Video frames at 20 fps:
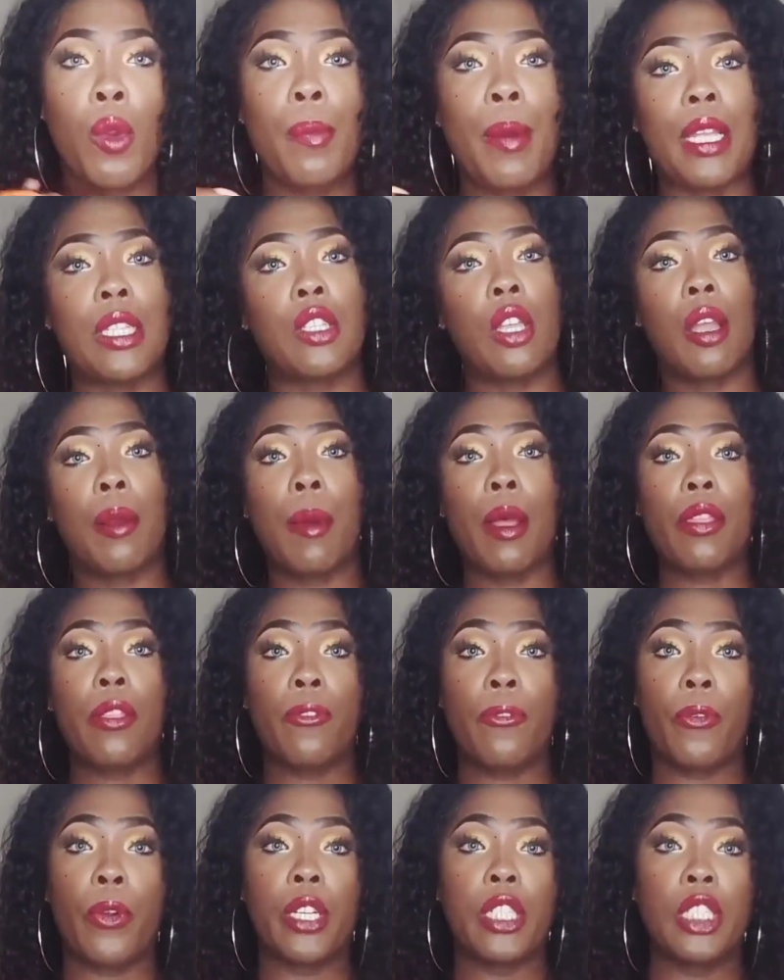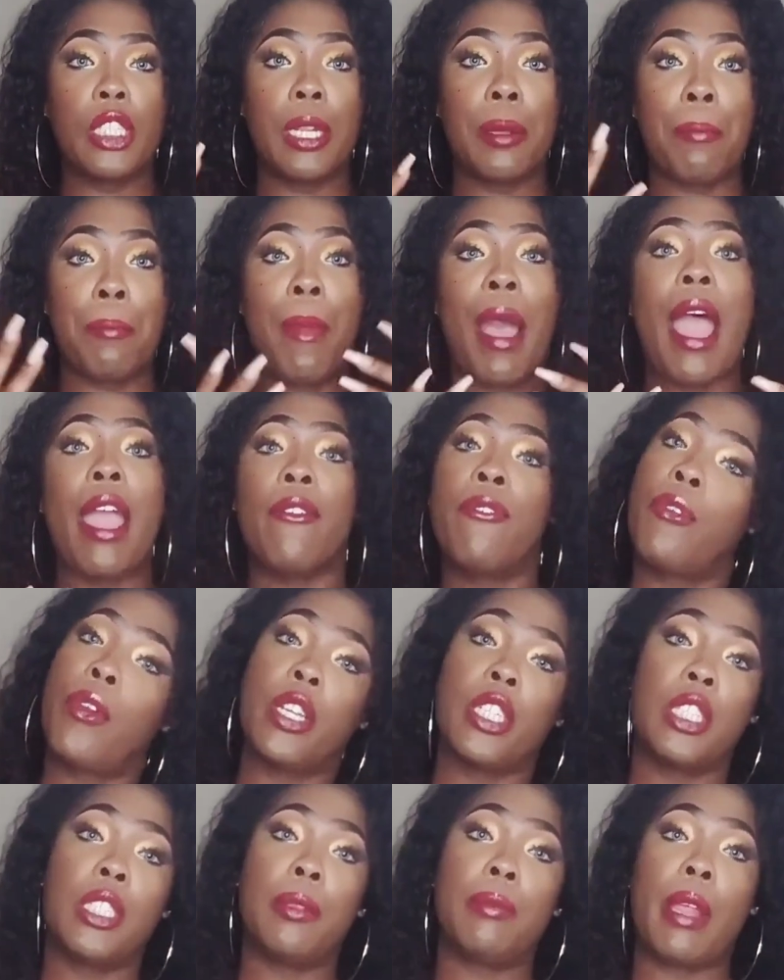We're about to talk about the friendship, my
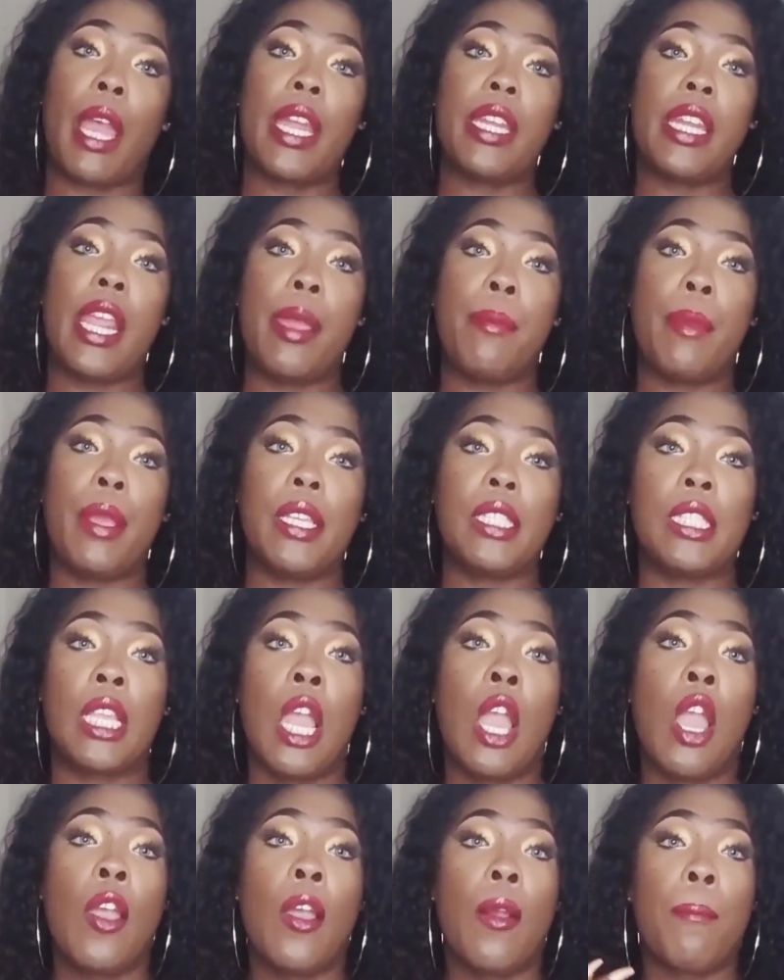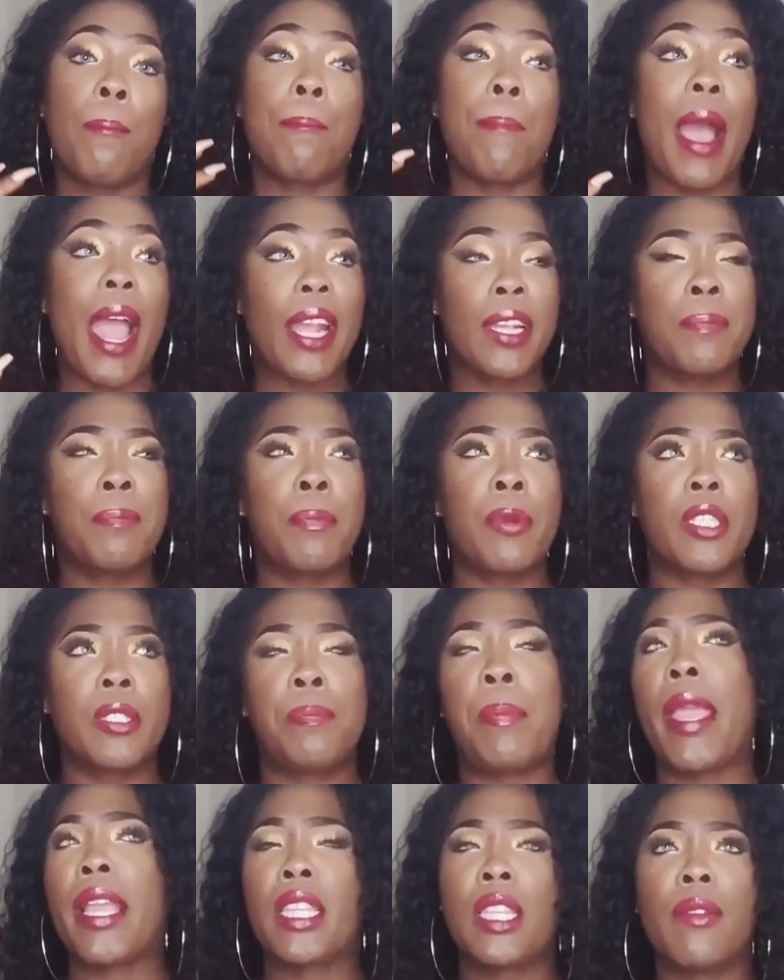friendship dynamics, my
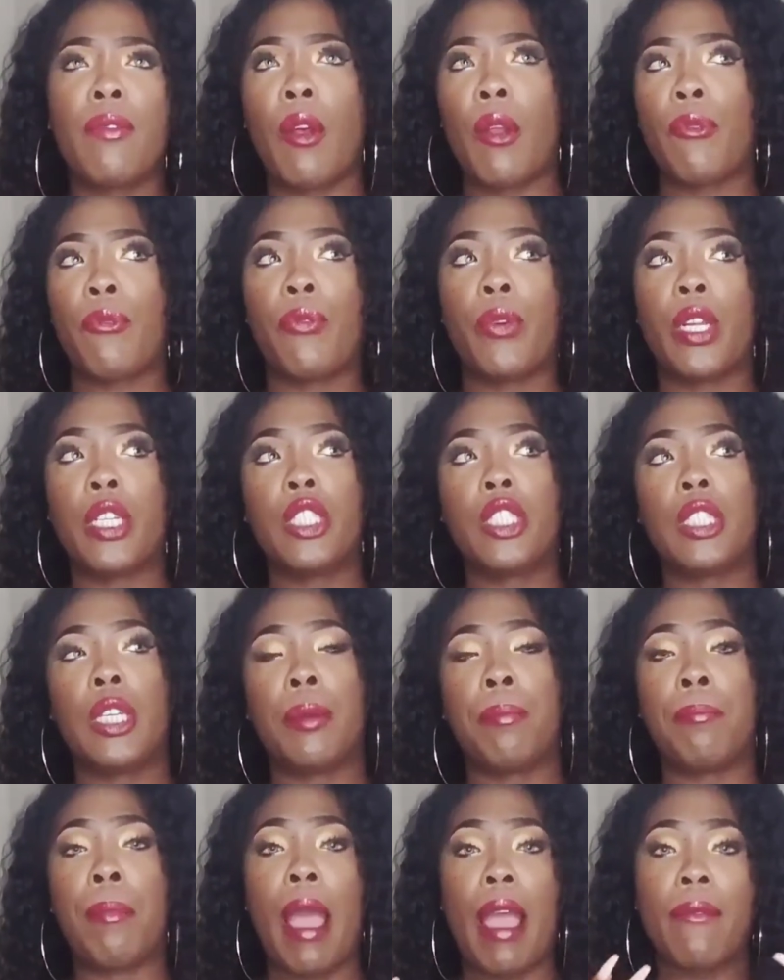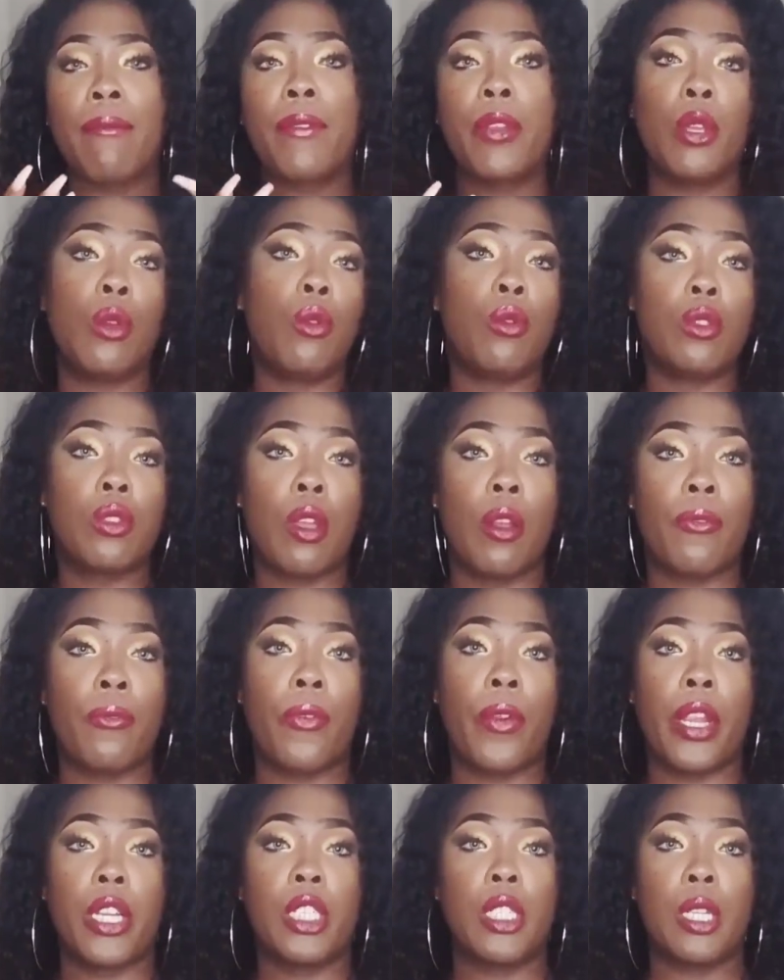perspective on friendship, my views on
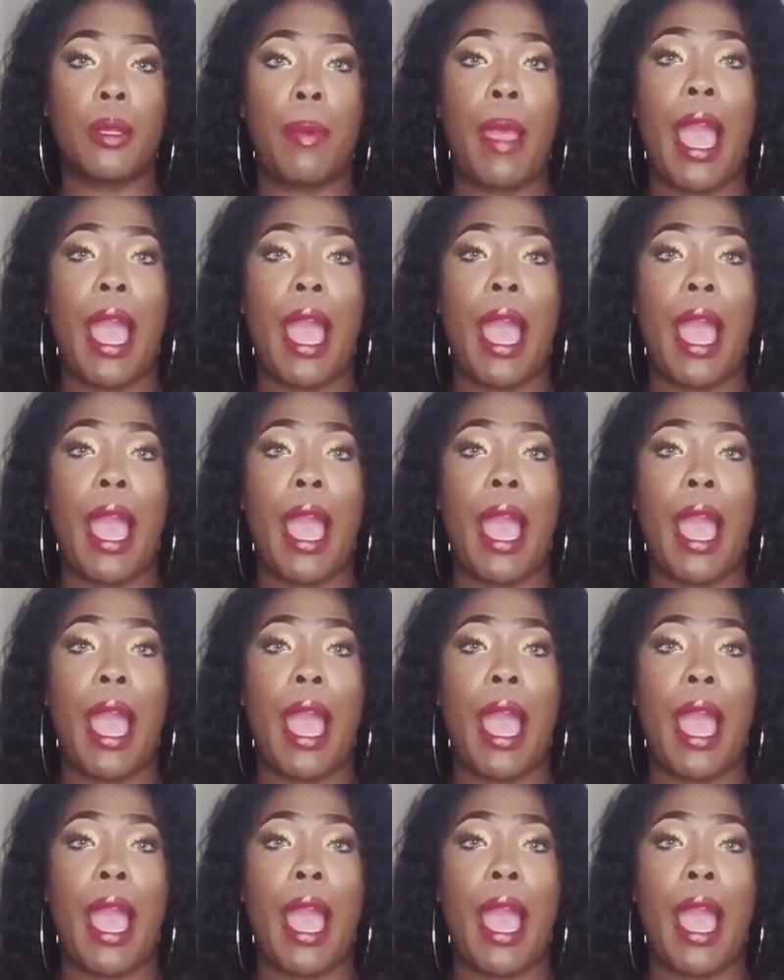friendship.